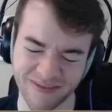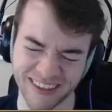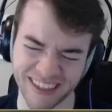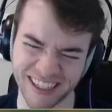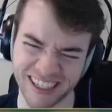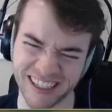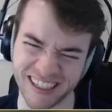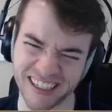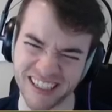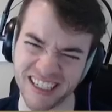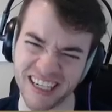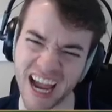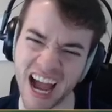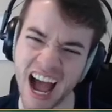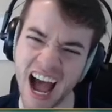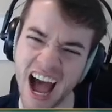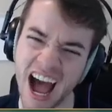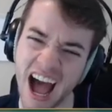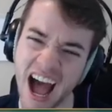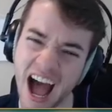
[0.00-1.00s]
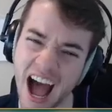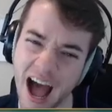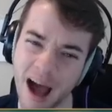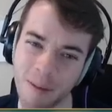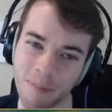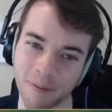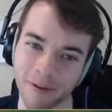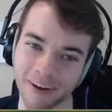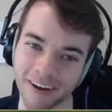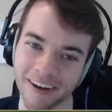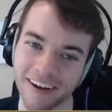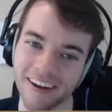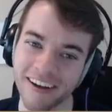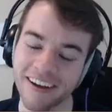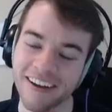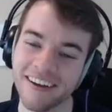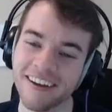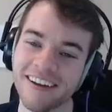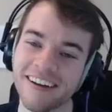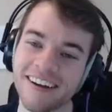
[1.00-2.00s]
Stop!
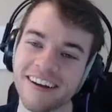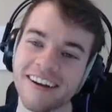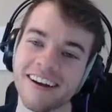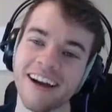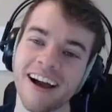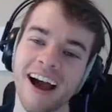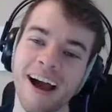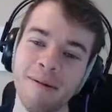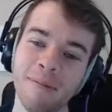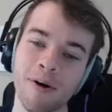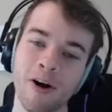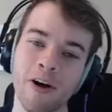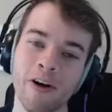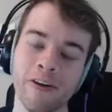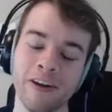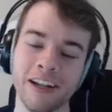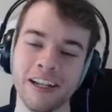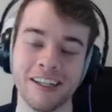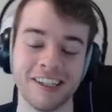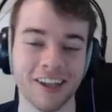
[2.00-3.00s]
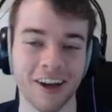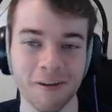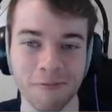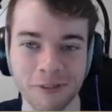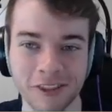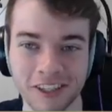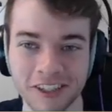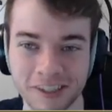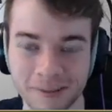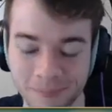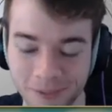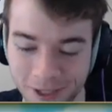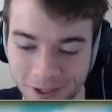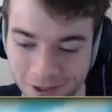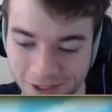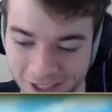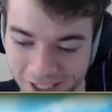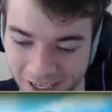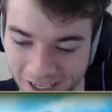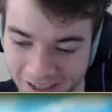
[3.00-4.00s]
I'm already done with this
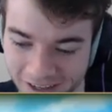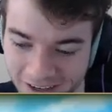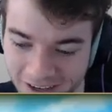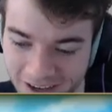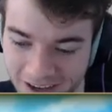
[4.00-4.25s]
music.